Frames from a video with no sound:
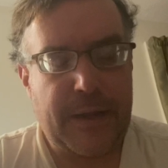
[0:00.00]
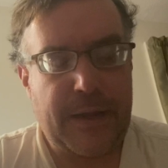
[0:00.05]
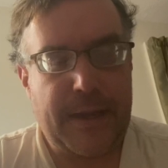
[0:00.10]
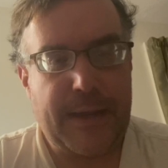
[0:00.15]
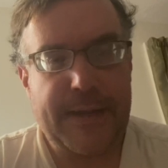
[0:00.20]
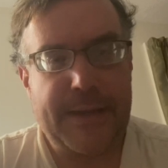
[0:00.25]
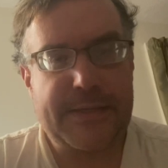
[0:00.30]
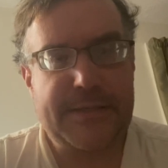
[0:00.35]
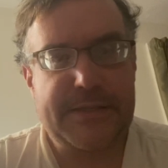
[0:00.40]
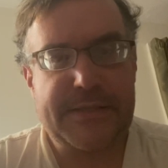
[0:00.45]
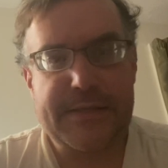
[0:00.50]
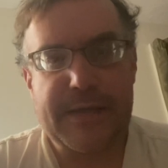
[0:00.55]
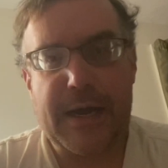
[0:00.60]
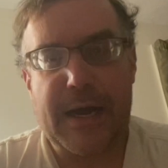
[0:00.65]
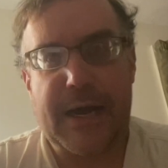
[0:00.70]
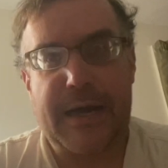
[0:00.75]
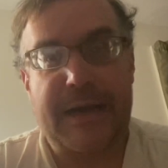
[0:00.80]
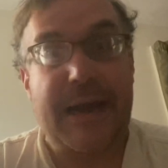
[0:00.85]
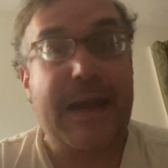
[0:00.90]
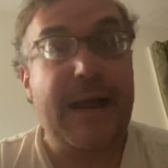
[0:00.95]
It's
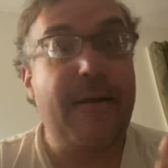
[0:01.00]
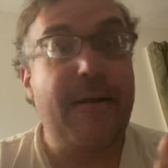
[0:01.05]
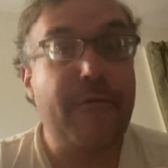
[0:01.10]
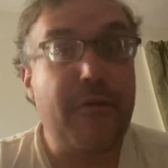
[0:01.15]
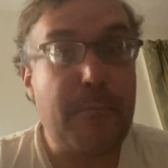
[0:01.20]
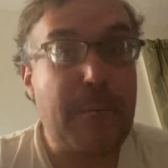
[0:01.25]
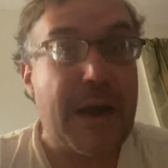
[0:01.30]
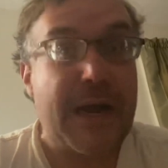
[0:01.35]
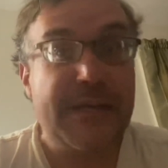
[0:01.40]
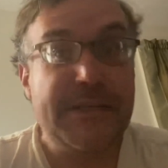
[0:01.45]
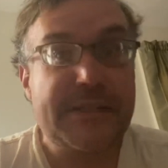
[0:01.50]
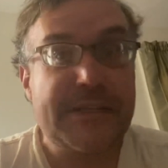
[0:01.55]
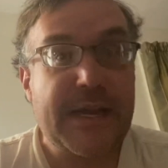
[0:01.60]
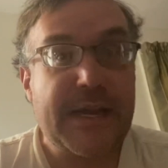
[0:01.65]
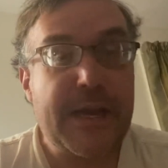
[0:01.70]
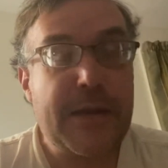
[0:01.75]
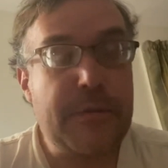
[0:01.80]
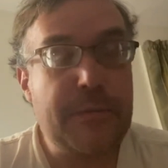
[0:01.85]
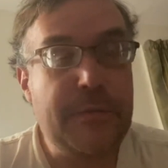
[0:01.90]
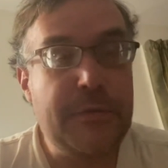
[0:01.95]
uh, going to have a
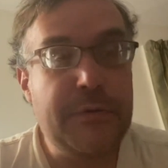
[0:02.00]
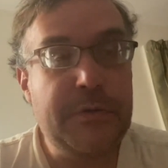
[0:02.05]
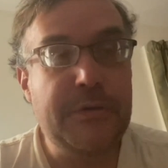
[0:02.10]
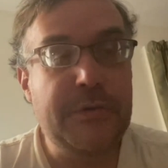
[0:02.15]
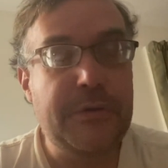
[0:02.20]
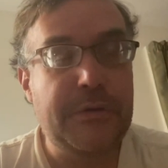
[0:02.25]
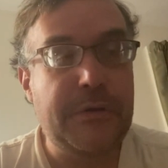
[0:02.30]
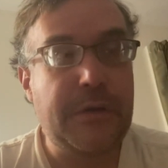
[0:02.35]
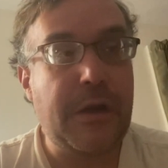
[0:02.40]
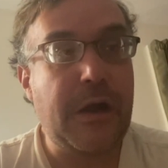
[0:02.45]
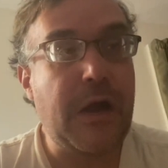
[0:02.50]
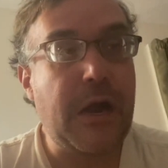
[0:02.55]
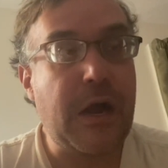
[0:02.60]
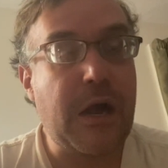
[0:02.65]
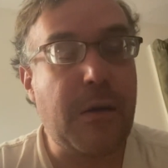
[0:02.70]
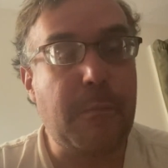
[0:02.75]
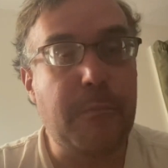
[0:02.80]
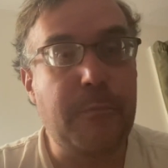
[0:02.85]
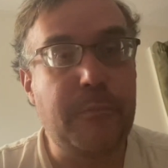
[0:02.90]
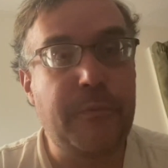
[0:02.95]
mindset
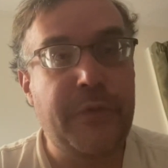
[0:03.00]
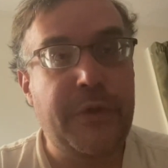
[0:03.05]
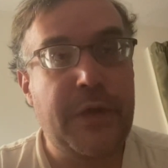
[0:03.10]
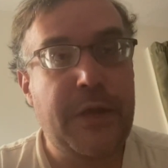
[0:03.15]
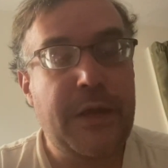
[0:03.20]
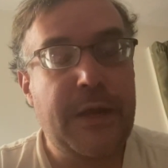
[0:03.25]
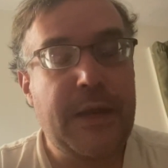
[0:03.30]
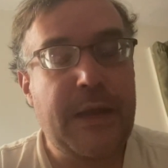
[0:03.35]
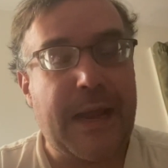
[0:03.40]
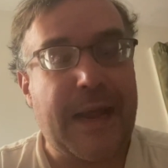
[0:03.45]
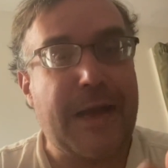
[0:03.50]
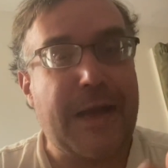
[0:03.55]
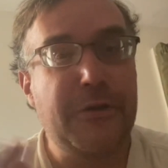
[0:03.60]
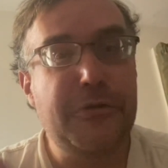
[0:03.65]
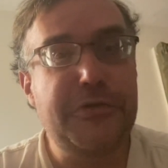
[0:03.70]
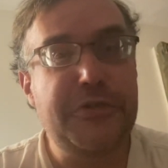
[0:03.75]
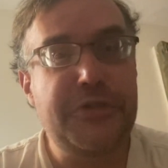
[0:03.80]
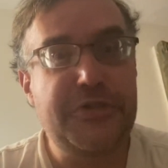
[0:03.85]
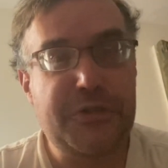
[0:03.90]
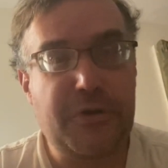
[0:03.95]
um,
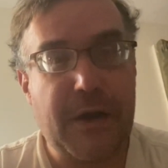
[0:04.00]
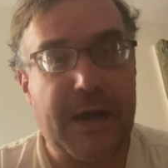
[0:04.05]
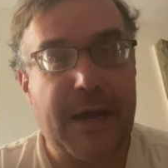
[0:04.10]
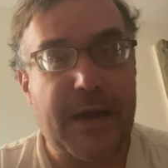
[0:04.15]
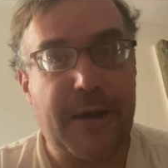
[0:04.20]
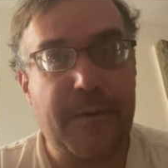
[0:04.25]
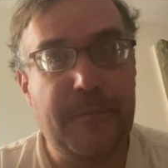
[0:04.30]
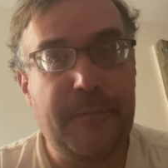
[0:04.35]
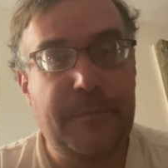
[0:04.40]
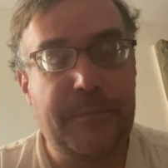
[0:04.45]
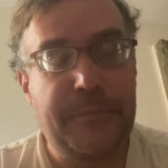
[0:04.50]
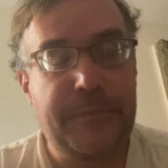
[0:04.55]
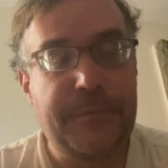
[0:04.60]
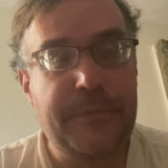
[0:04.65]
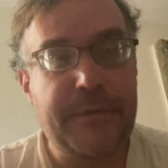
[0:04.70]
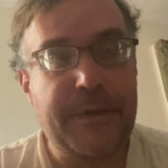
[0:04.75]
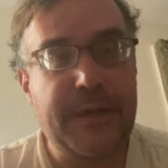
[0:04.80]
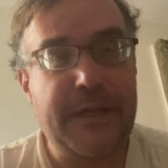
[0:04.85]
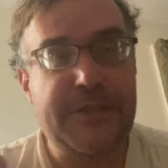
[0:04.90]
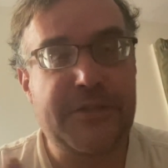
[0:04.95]
energy is great.
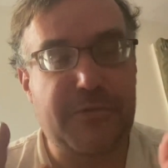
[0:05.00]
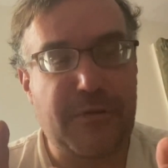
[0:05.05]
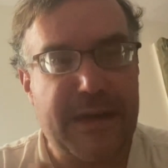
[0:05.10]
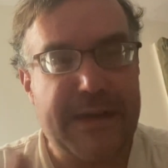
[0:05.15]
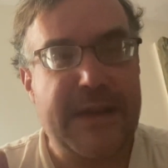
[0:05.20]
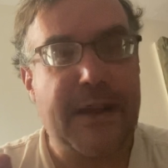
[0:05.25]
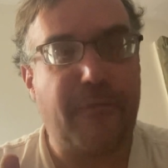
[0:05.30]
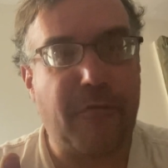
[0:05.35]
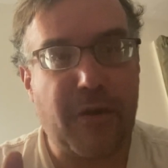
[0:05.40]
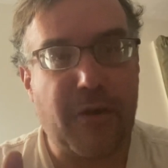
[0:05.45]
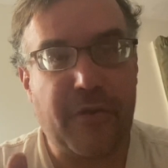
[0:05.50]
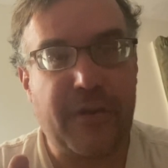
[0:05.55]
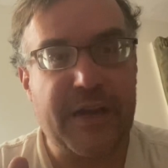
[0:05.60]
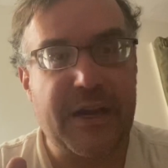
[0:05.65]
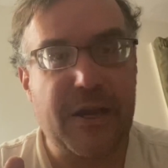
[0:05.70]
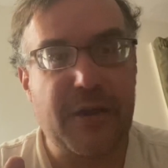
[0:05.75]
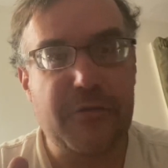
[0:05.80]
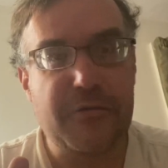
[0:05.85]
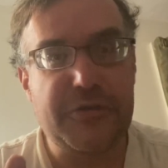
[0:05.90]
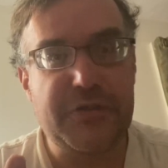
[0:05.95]
It's great to have all the
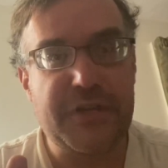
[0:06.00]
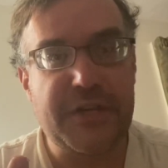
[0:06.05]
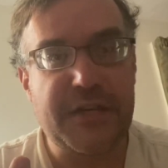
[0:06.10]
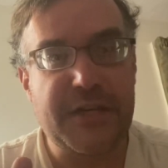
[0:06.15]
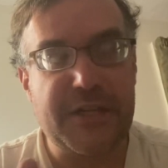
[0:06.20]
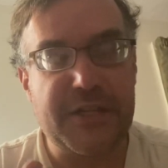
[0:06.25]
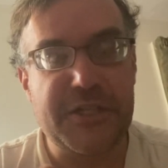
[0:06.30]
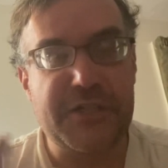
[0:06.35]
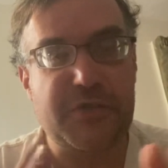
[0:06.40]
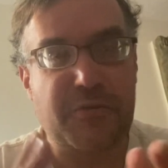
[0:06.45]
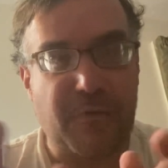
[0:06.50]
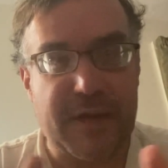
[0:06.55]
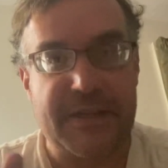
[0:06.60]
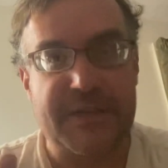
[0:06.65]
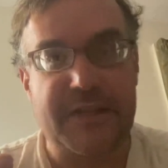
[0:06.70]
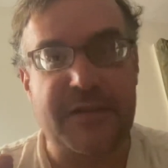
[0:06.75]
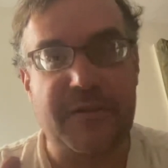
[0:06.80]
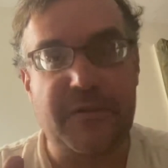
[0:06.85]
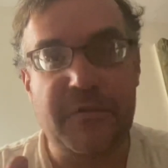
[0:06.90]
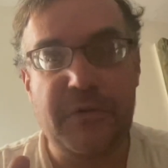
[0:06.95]
energy and it's great
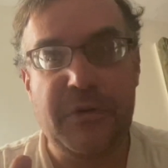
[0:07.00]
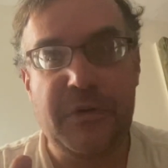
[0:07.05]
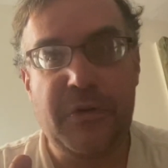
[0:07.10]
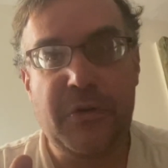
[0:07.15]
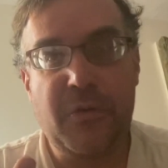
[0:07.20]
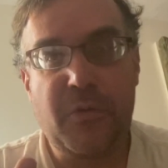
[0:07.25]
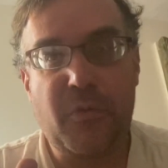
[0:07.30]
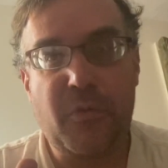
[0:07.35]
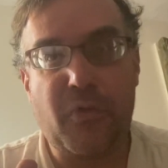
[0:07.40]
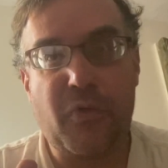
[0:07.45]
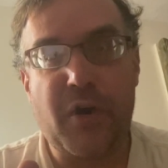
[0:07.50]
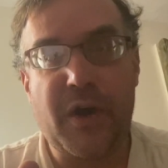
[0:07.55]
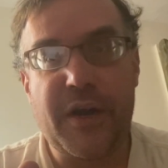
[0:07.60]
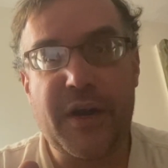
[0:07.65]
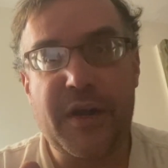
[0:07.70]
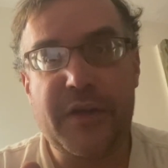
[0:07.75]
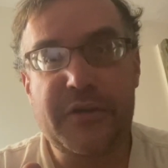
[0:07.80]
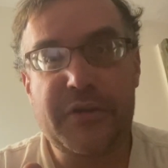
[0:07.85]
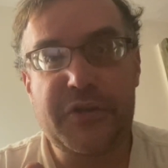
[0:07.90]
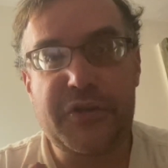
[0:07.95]
to want
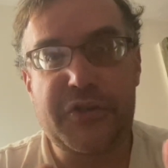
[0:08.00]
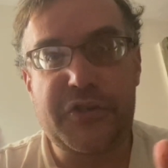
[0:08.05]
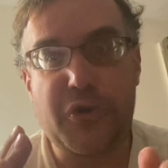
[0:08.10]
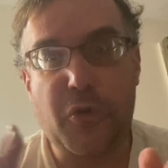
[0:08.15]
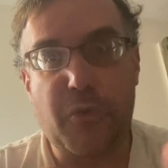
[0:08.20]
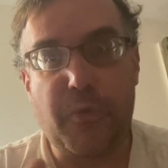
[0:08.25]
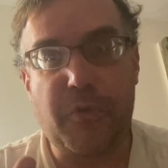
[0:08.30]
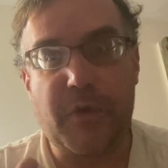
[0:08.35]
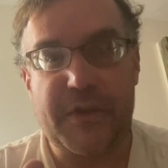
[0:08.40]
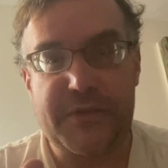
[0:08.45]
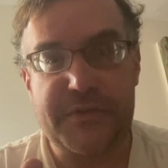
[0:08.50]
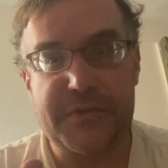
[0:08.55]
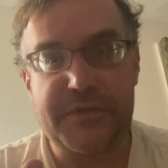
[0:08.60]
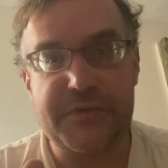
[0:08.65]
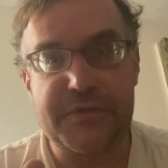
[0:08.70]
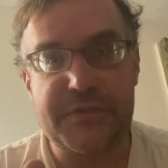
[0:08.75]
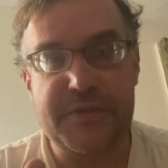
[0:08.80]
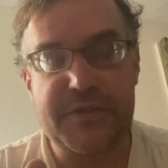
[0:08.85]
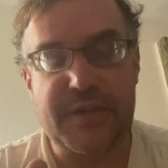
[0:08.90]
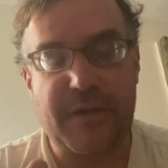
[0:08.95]
to go
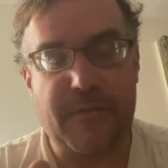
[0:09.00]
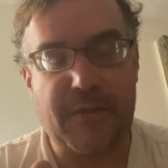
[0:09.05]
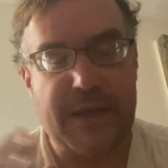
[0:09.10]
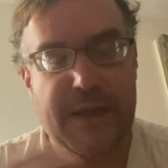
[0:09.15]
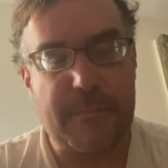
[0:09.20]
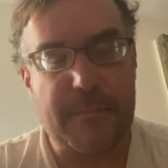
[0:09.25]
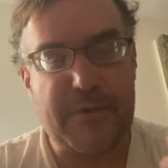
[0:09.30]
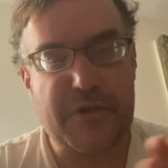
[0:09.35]
places and stuff like that.